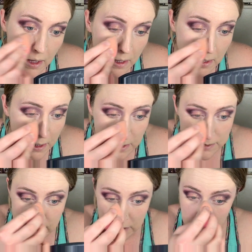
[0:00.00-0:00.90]
In
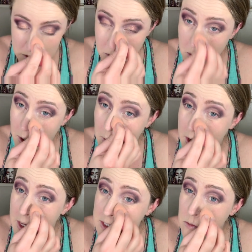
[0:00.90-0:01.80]
case anyone's wondering
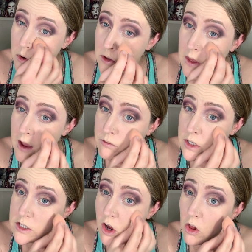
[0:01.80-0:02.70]
what is worth
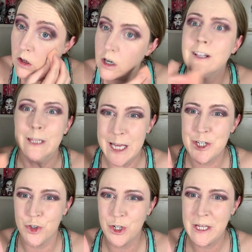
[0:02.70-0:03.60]
every dollar,
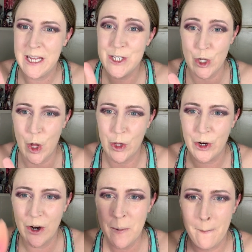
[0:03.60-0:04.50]
literally
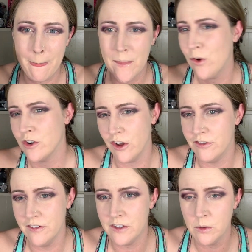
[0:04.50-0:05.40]
dollar or
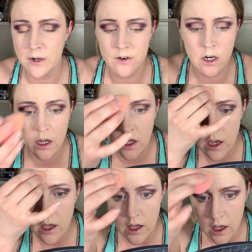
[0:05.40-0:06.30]
$1.50, whatever.
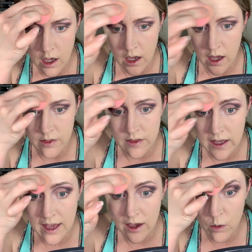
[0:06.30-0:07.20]

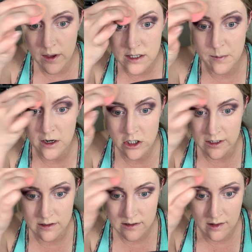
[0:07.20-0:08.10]
The AOA
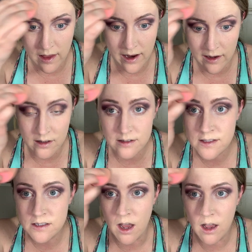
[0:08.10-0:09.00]
sponges, like
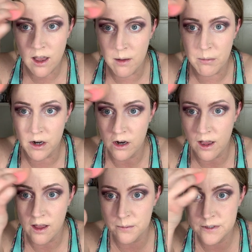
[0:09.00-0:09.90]
stock up
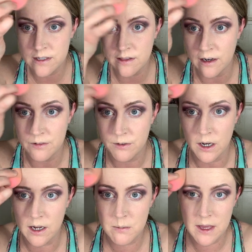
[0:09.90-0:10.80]
buttercups, they're
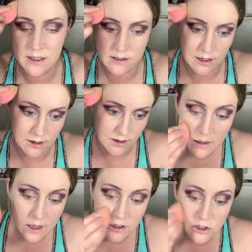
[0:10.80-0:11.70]
freaking amazing.
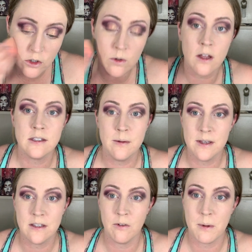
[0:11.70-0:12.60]
I do not see
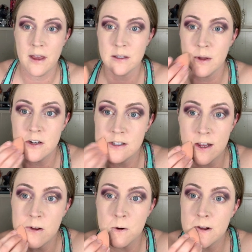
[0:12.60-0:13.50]
myself buying sponges
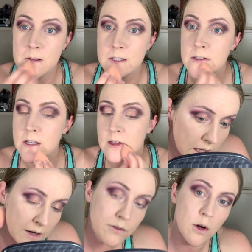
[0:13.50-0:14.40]
anywhere else.
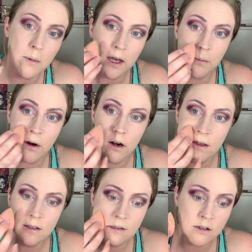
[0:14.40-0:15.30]
And if you're a makeup
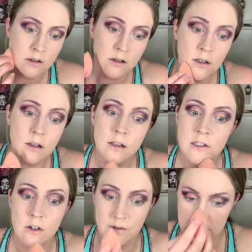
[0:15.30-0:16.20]
artist,
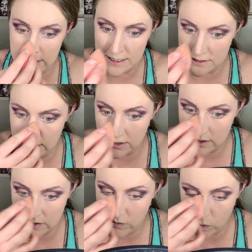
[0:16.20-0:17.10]
these are fantastic
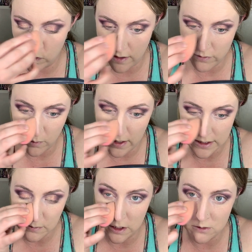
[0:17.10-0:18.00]
because if you love the way a
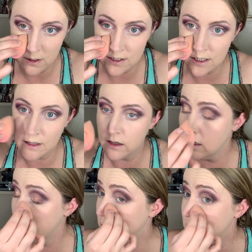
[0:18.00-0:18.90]
sponge makes skin
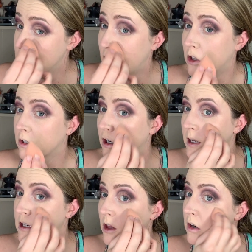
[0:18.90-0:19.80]
look, it's
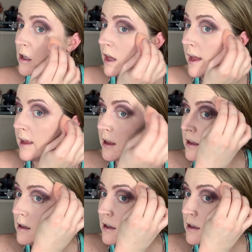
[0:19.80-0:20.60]
$1 a client.